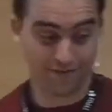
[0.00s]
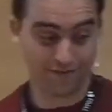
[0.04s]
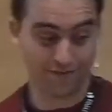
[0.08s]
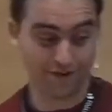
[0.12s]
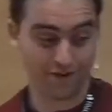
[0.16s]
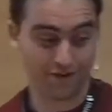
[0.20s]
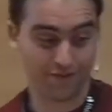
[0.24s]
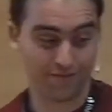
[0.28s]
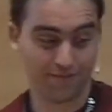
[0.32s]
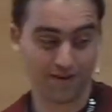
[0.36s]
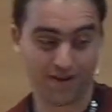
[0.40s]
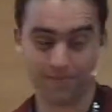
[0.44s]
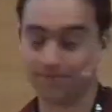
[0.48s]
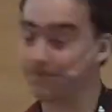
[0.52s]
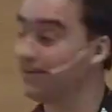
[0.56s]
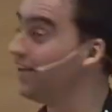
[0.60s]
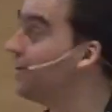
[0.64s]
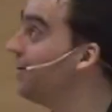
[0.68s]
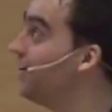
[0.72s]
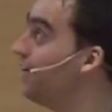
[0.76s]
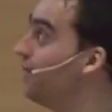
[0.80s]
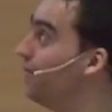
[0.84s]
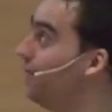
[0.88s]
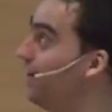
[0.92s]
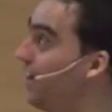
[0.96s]
the roadmap
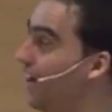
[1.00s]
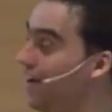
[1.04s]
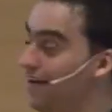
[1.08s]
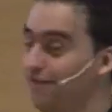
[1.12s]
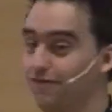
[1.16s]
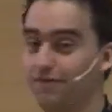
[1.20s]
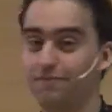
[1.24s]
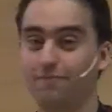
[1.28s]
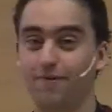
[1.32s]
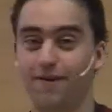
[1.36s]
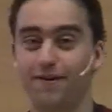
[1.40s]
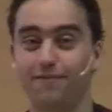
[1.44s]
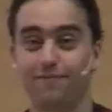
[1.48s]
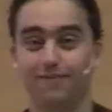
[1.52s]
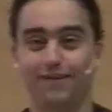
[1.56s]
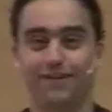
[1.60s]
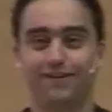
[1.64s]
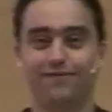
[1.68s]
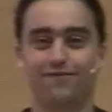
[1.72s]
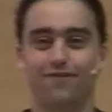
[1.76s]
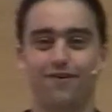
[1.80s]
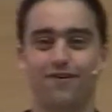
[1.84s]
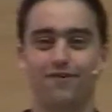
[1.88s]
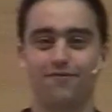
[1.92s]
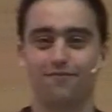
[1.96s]
we have a public
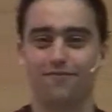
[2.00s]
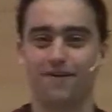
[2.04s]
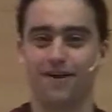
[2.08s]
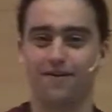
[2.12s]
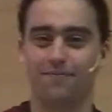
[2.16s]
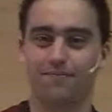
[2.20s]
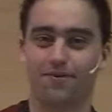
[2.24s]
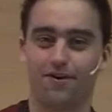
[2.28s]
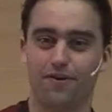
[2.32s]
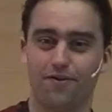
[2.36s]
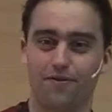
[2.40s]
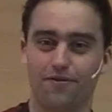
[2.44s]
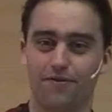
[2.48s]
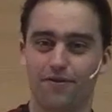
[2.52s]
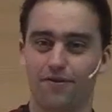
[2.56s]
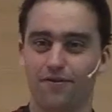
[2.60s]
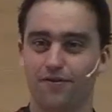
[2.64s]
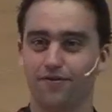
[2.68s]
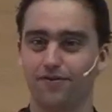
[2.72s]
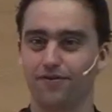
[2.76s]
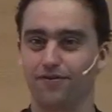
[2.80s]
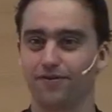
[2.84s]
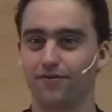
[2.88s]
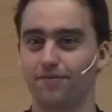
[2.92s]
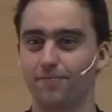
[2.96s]
roadmap,
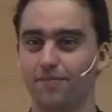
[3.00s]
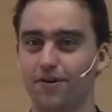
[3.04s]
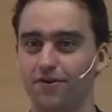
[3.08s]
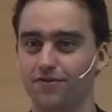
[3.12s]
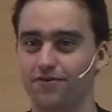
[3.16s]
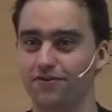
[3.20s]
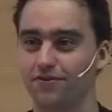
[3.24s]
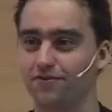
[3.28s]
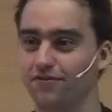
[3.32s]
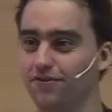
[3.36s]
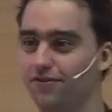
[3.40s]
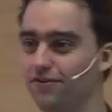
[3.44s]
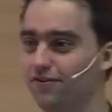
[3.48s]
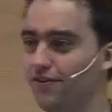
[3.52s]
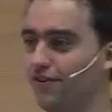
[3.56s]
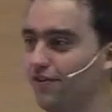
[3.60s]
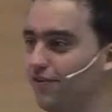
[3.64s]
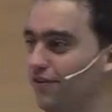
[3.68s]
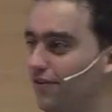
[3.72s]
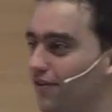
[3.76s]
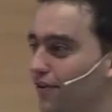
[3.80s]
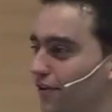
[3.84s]
although most of you don't